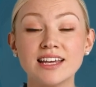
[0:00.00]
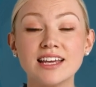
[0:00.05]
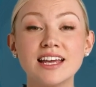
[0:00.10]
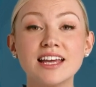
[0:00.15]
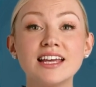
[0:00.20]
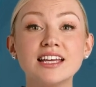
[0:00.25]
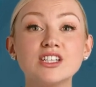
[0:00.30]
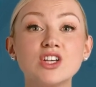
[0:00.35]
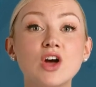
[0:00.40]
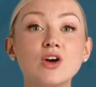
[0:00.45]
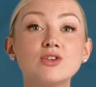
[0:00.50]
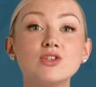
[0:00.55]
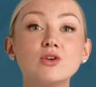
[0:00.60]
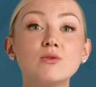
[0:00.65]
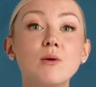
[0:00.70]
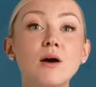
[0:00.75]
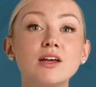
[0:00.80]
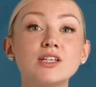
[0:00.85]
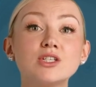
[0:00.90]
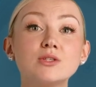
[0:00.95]
It is also
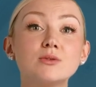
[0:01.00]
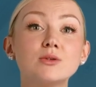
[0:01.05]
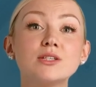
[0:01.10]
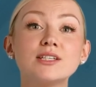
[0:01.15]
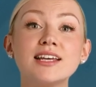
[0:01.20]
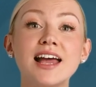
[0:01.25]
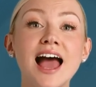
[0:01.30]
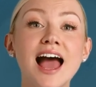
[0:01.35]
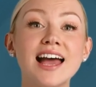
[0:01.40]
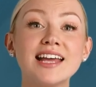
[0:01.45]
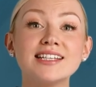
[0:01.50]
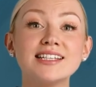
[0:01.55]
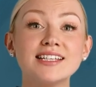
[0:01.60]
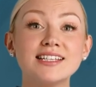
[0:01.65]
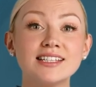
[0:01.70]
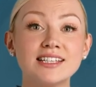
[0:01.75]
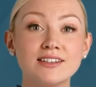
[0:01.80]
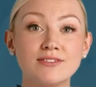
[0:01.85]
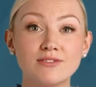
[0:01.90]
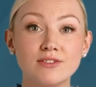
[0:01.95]
possible to
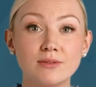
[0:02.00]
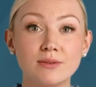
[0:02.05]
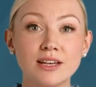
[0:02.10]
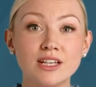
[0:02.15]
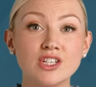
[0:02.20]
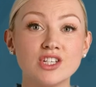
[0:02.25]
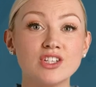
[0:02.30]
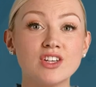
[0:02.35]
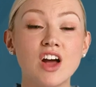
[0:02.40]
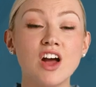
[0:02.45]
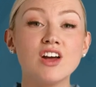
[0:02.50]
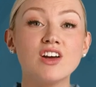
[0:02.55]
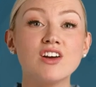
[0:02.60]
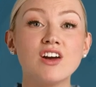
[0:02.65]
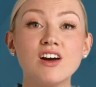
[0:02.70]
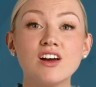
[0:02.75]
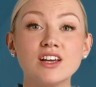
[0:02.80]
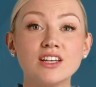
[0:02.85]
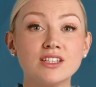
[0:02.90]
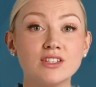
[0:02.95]
access information on
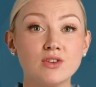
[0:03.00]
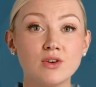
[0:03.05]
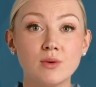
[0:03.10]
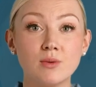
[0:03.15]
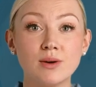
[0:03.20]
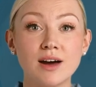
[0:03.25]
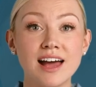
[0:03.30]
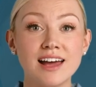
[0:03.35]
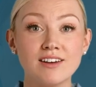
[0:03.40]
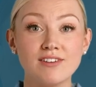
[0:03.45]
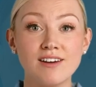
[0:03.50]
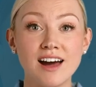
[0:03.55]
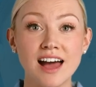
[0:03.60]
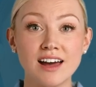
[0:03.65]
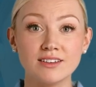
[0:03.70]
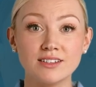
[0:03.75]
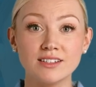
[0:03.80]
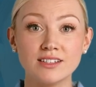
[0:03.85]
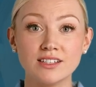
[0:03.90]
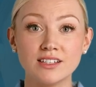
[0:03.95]
current or planned
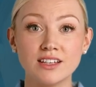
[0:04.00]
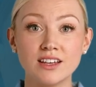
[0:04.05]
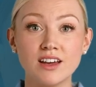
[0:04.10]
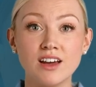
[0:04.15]
rounds,